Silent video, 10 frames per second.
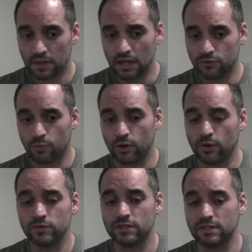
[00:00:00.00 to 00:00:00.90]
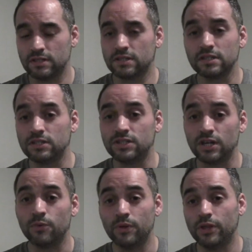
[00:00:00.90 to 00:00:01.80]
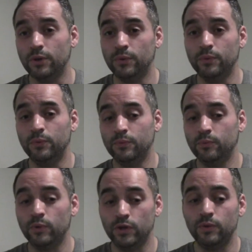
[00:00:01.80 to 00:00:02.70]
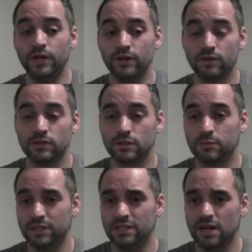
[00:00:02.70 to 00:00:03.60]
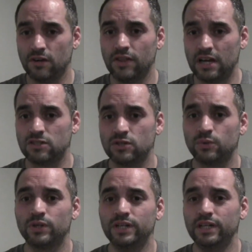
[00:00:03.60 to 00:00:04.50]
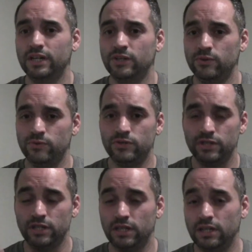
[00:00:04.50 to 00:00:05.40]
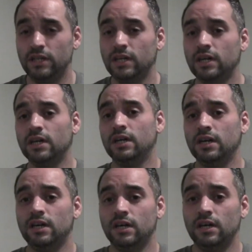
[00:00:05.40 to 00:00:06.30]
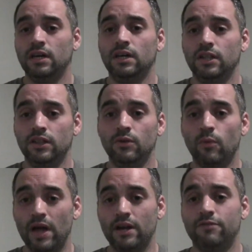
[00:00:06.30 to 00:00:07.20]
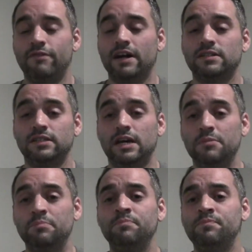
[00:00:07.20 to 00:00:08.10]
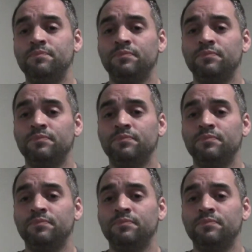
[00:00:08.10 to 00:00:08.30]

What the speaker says: it's one of those things that's going to stick with you when you hear someone tell that story and you see the way it affects them